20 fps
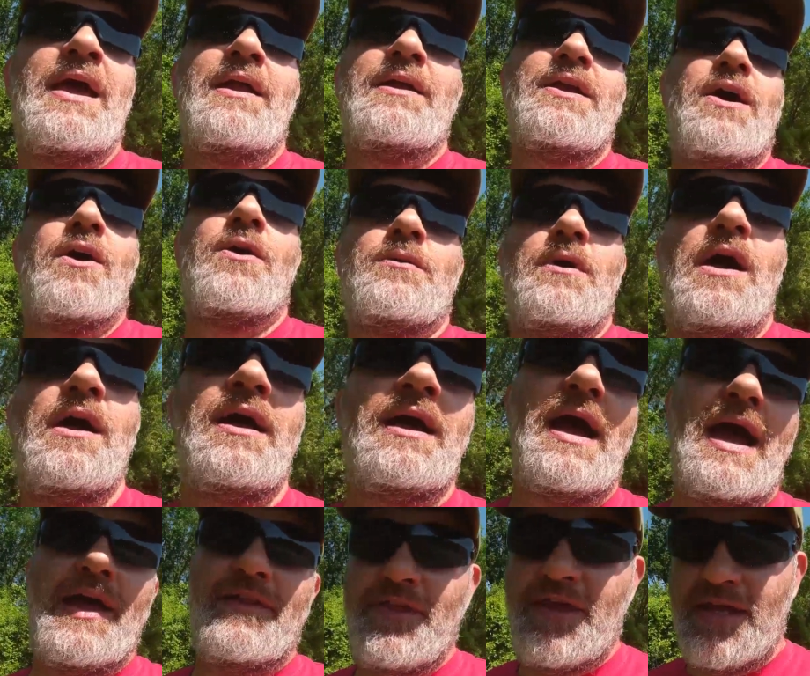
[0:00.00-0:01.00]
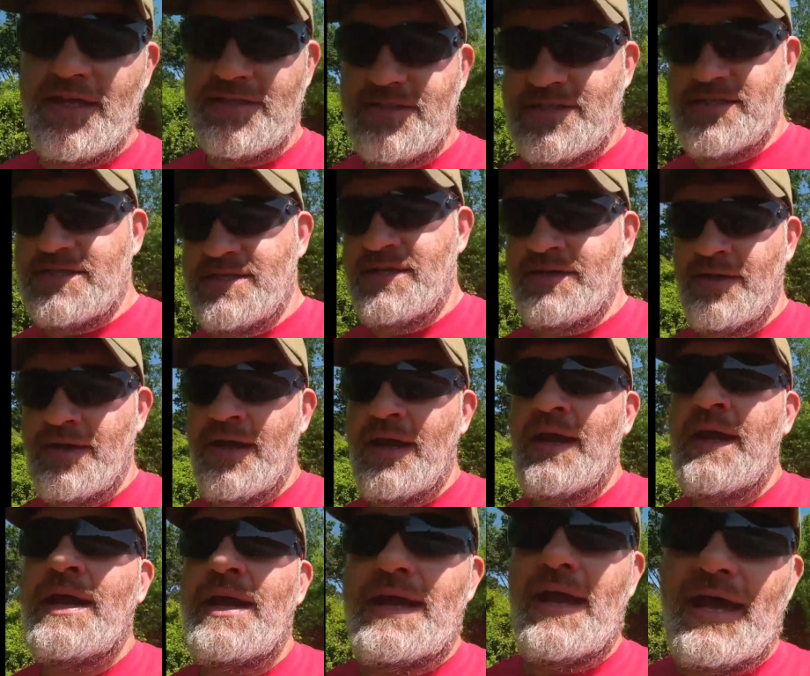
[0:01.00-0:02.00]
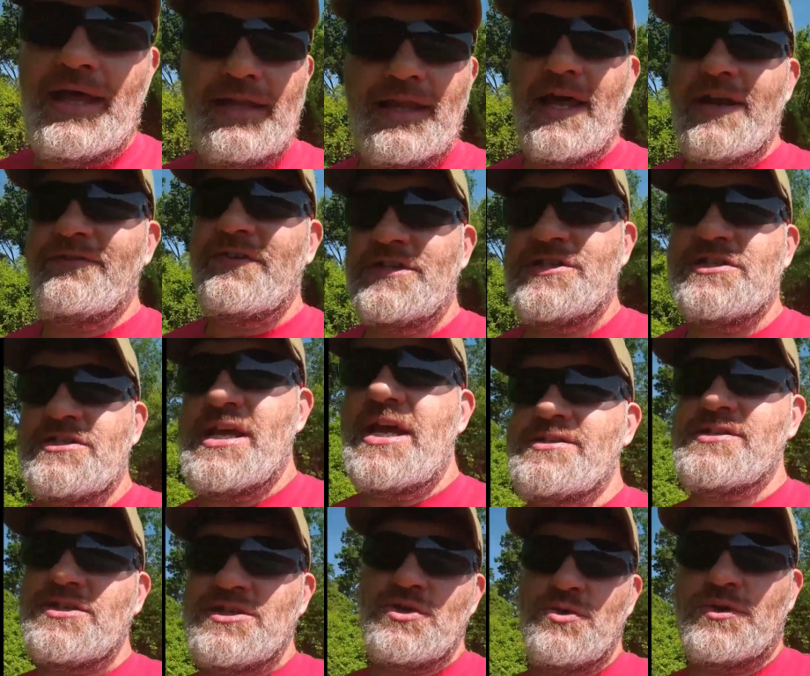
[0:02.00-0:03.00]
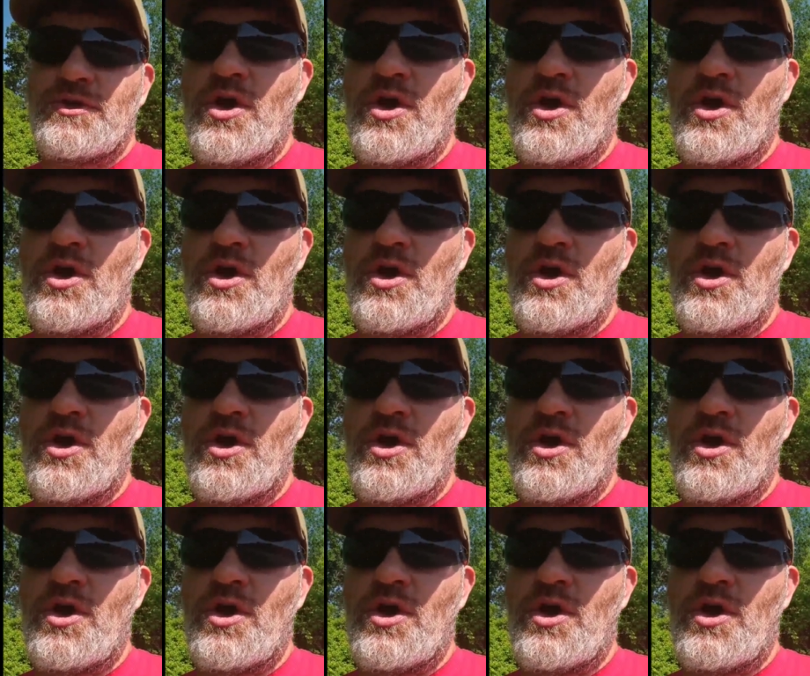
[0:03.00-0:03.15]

no, I think it's a lot of it just has to do with